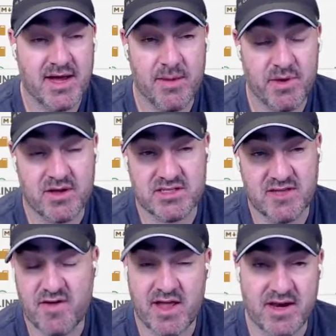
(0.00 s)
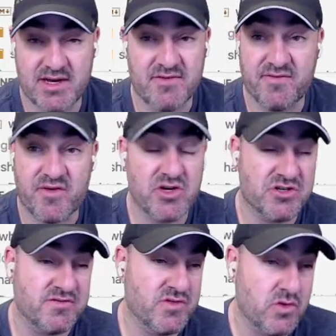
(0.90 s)
because they've had a different version
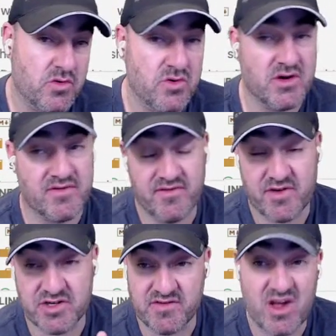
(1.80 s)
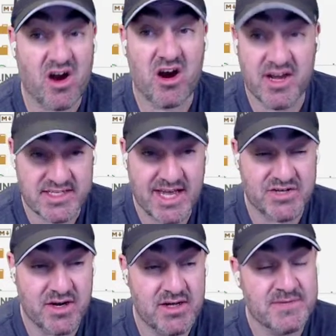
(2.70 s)
of Node, a different version of Yarn, etc.